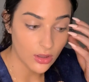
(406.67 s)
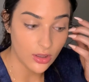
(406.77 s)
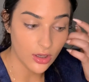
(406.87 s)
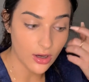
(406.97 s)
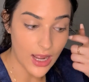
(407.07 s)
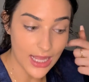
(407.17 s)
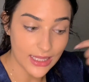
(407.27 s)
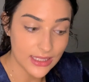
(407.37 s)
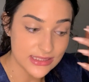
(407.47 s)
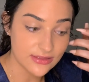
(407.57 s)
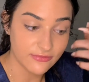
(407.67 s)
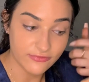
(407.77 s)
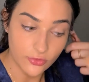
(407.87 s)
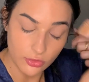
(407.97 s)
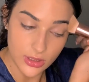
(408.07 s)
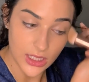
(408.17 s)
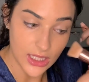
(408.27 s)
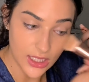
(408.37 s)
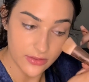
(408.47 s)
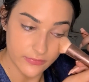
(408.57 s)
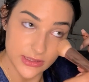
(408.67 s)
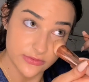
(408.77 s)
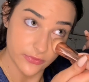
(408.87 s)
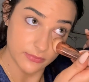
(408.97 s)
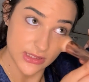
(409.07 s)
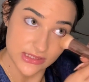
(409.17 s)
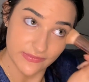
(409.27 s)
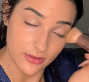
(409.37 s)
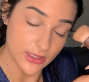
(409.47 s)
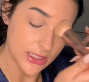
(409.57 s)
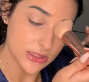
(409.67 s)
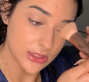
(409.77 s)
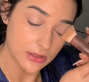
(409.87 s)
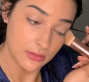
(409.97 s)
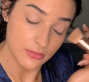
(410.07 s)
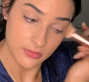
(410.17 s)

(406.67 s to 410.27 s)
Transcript: girl, I can get some full coverage from this foundation.